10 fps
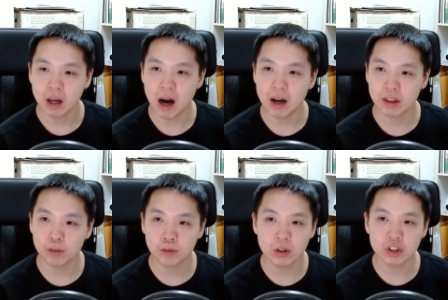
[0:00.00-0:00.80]
Uh, the
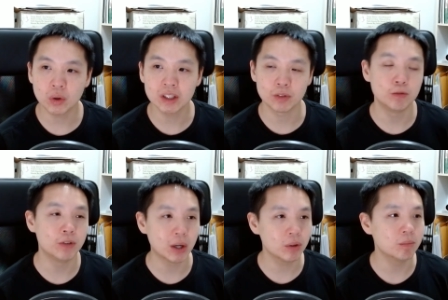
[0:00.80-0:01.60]
first one's
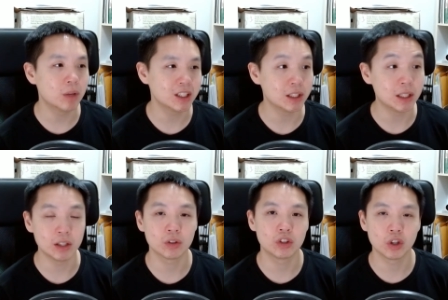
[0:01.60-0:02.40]
very much
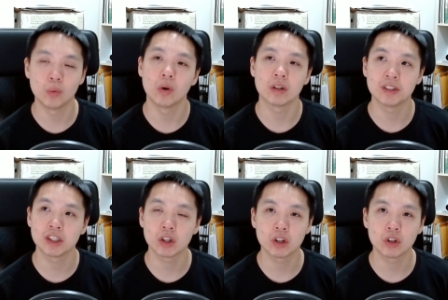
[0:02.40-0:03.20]
geared
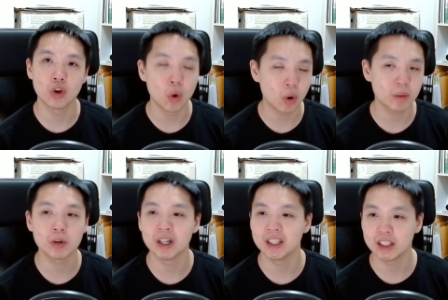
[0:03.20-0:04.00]
towards
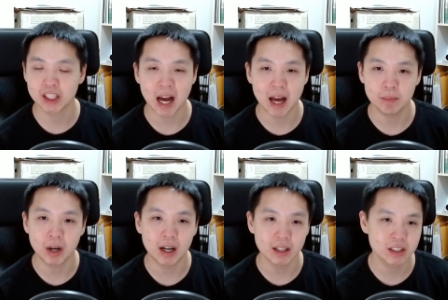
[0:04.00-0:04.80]
corporate
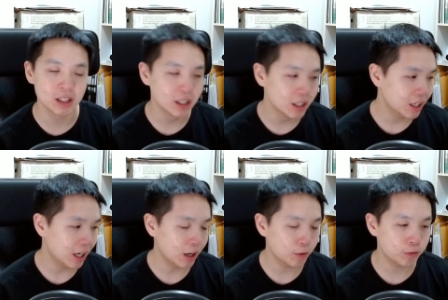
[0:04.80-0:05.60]
chatbots.
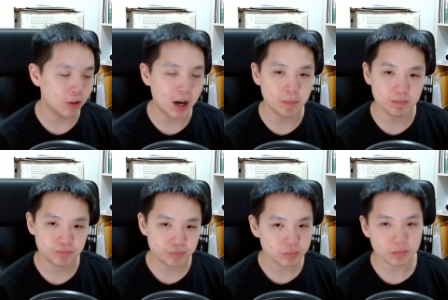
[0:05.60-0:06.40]
If um,
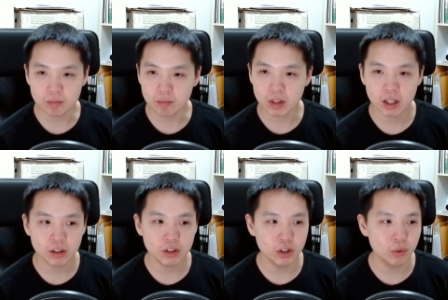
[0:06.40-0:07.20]

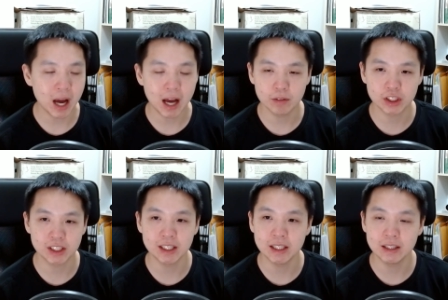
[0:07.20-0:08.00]
you have
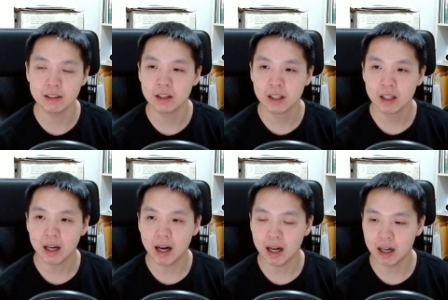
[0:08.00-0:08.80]
seen
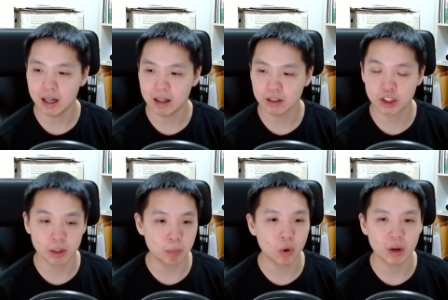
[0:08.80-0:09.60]
uh,
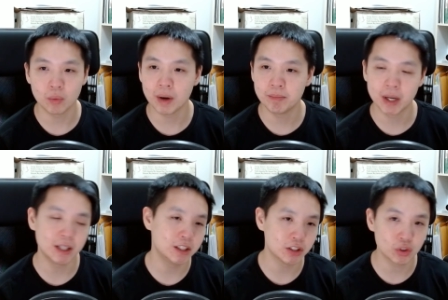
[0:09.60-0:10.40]
support web
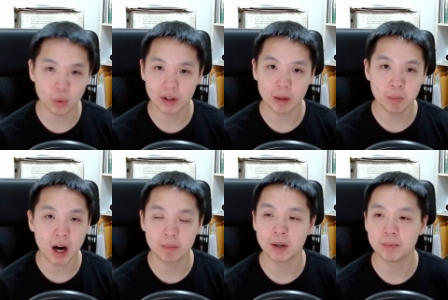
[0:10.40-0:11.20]
pages where they
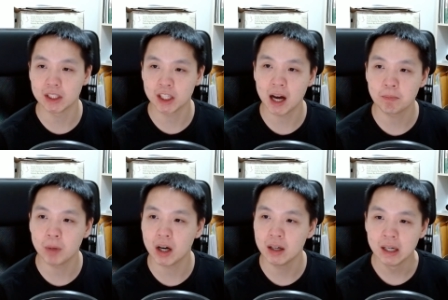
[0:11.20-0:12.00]
pop up a
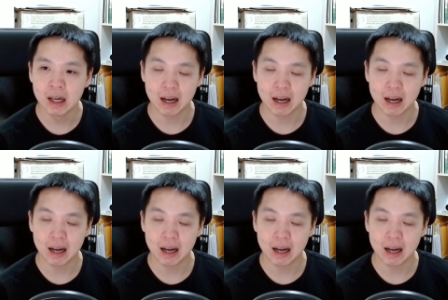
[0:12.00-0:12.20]
chatbot.